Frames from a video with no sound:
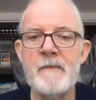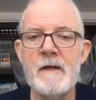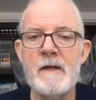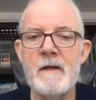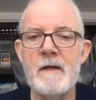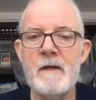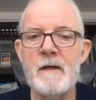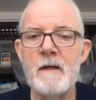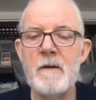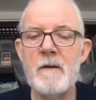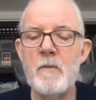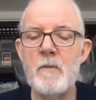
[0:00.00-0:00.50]

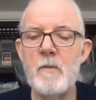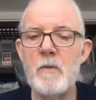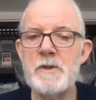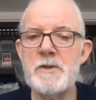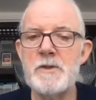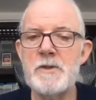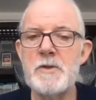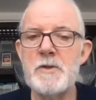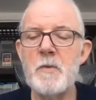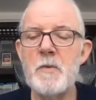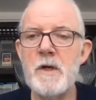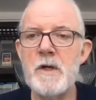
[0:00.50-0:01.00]
um,
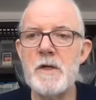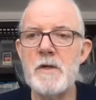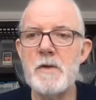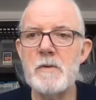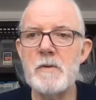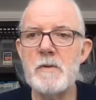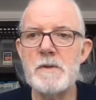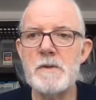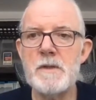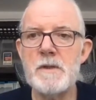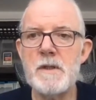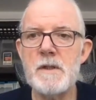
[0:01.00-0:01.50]
what you want to
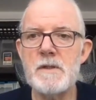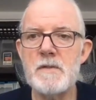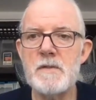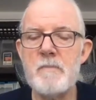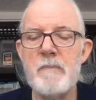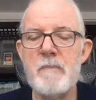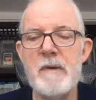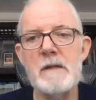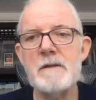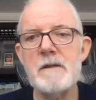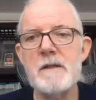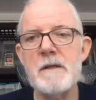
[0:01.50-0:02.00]
use is
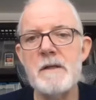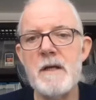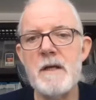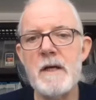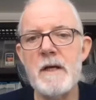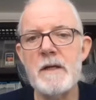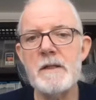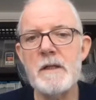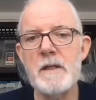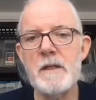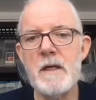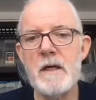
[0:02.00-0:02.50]
Belden
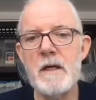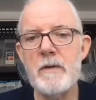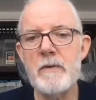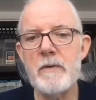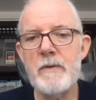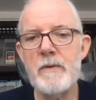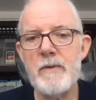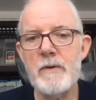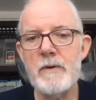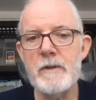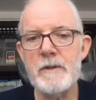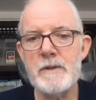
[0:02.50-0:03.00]

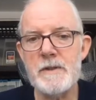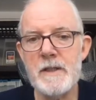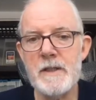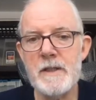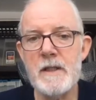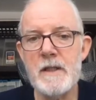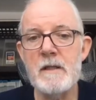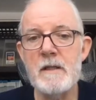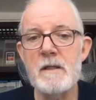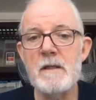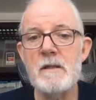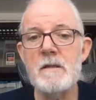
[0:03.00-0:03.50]

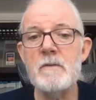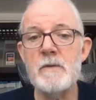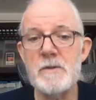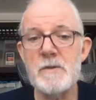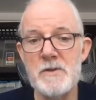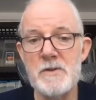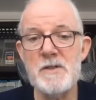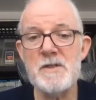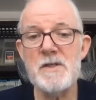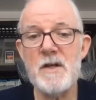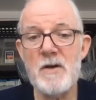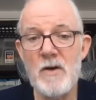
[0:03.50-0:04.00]
9913, which
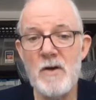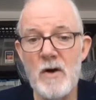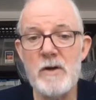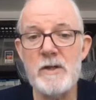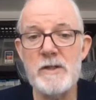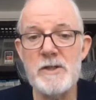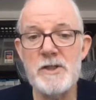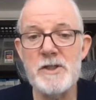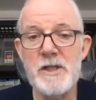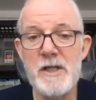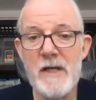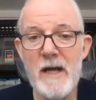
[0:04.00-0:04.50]
is an
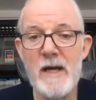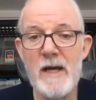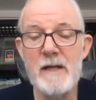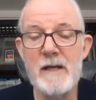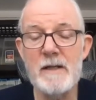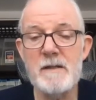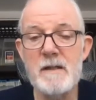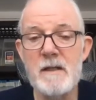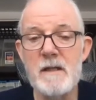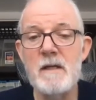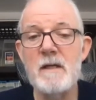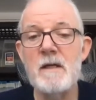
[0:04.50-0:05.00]
RG8
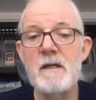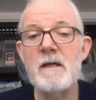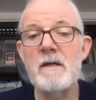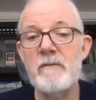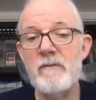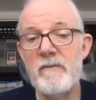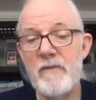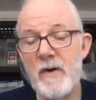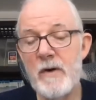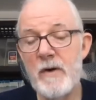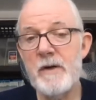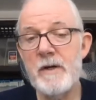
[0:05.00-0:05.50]

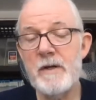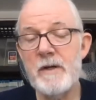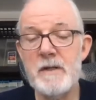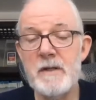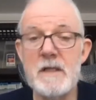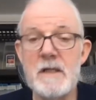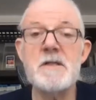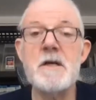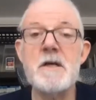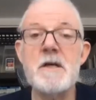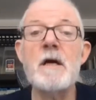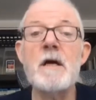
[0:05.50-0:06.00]
variant.
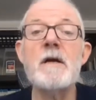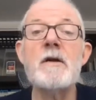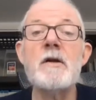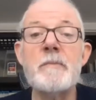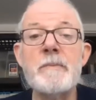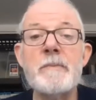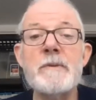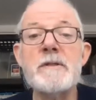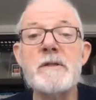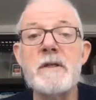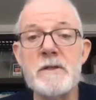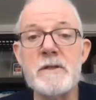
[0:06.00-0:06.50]
It's
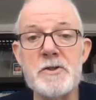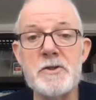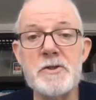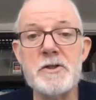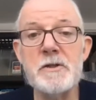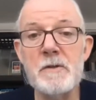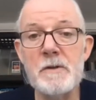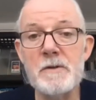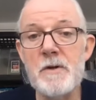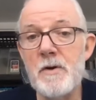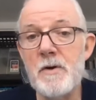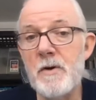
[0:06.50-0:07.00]
100%
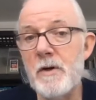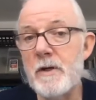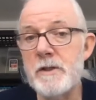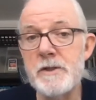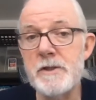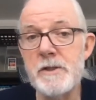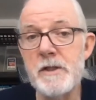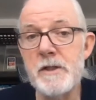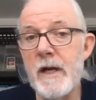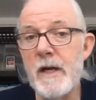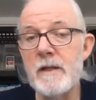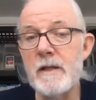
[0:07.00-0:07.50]
shielded
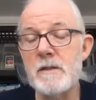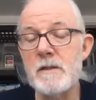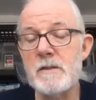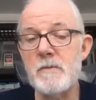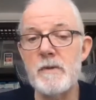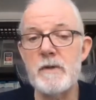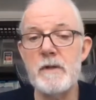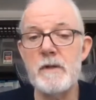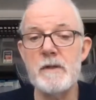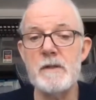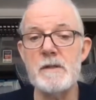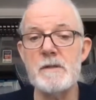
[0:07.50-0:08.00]
RG8 is
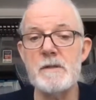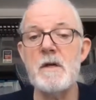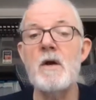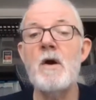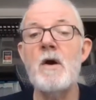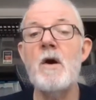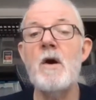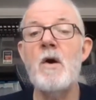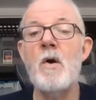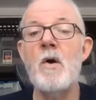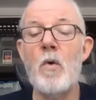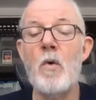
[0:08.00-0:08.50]
what it is.
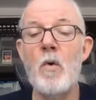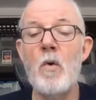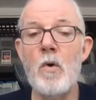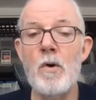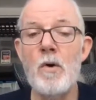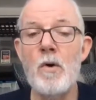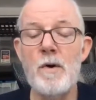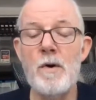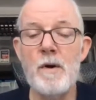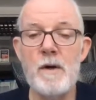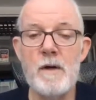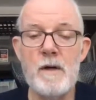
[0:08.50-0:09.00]

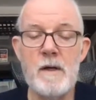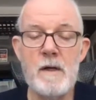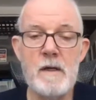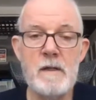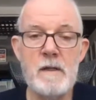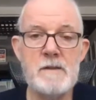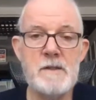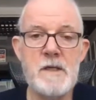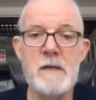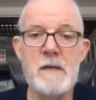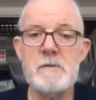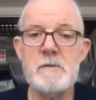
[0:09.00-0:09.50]
Or uh,
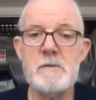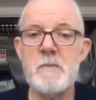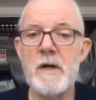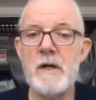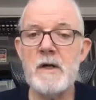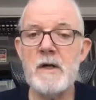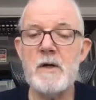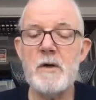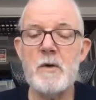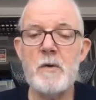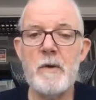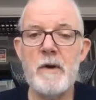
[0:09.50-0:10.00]
Times
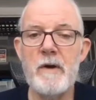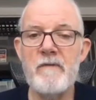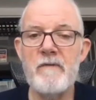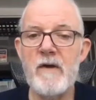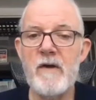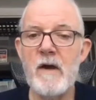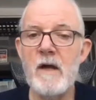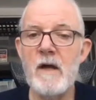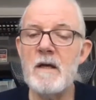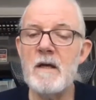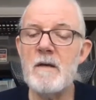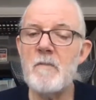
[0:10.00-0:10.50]
Microwave
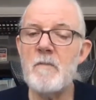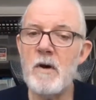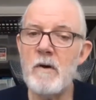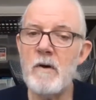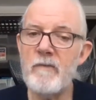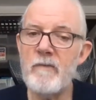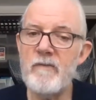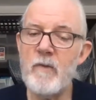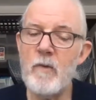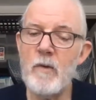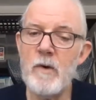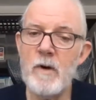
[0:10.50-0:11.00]
LMR
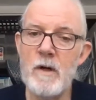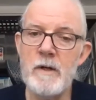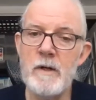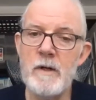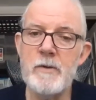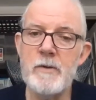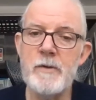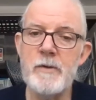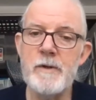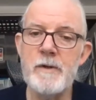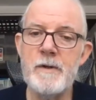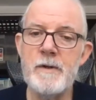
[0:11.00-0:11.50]

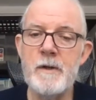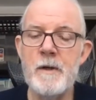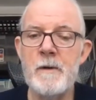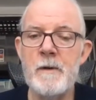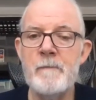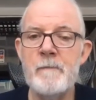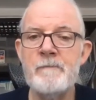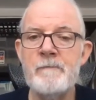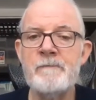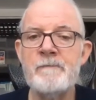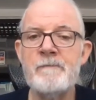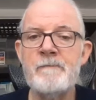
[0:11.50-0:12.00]
400.
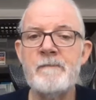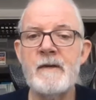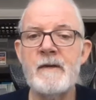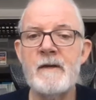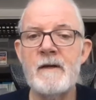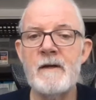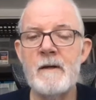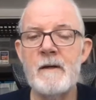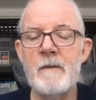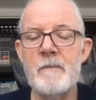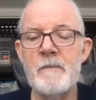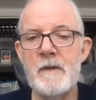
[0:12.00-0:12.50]

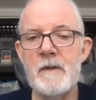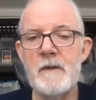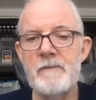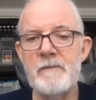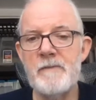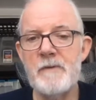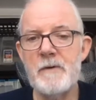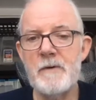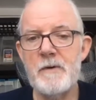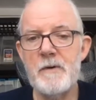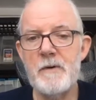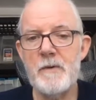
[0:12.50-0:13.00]
Um, if
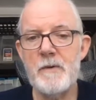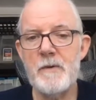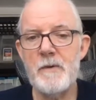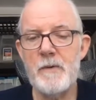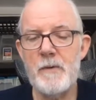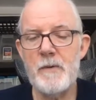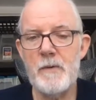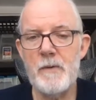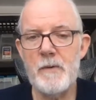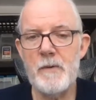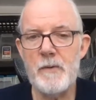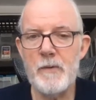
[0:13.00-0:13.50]

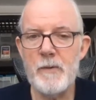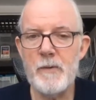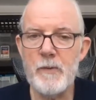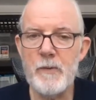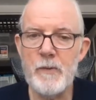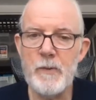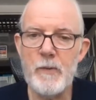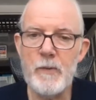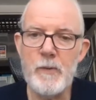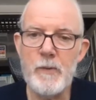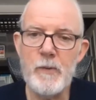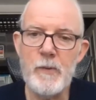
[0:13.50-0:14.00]

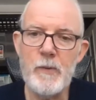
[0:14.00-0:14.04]
you're